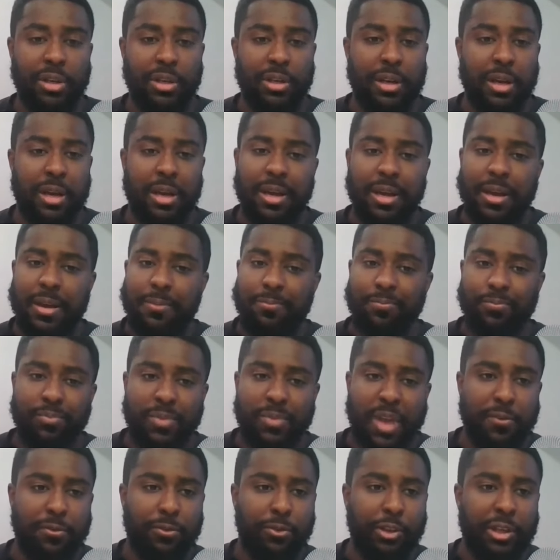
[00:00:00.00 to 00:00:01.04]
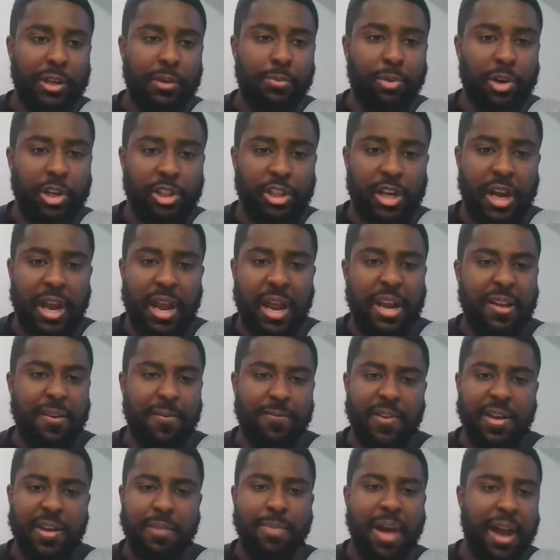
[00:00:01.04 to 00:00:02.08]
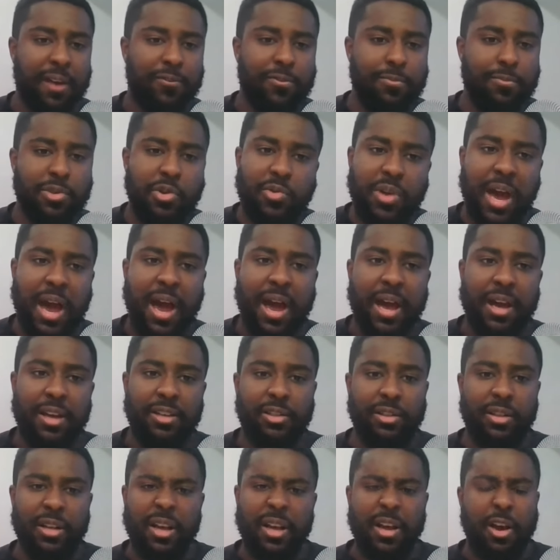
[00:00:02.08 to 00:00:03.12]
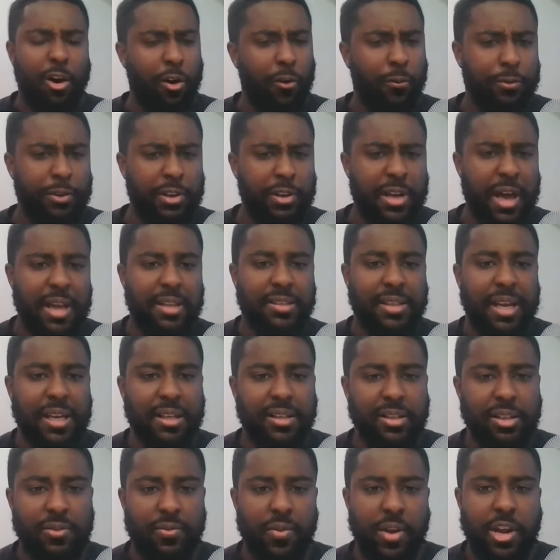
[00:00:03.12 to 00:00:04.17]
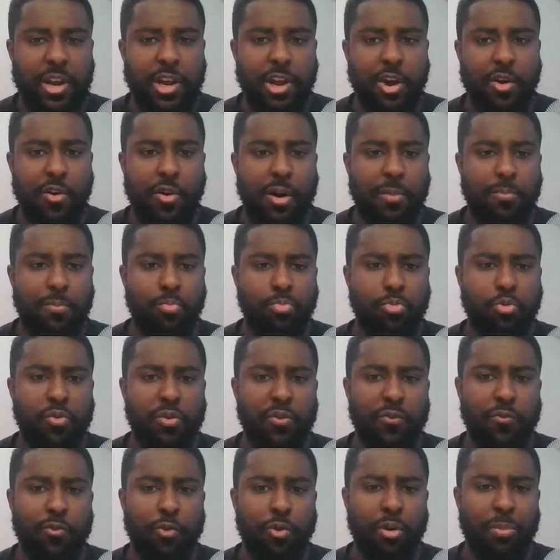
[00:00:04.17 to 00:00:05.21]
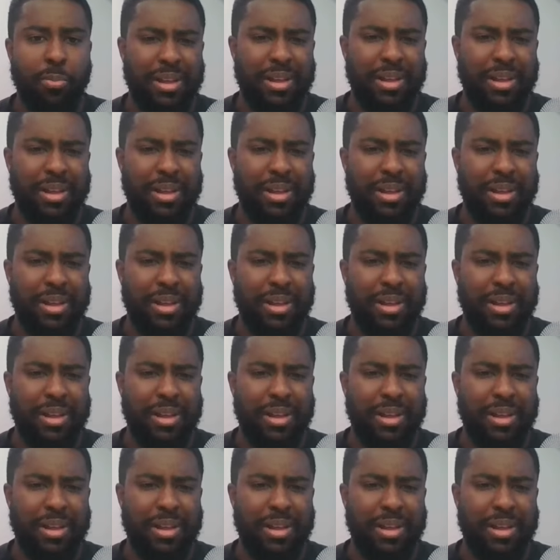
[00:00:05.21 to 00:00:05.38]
And definitely appreciate any feedback from you guys, and hopefully you guys like this video moving forward.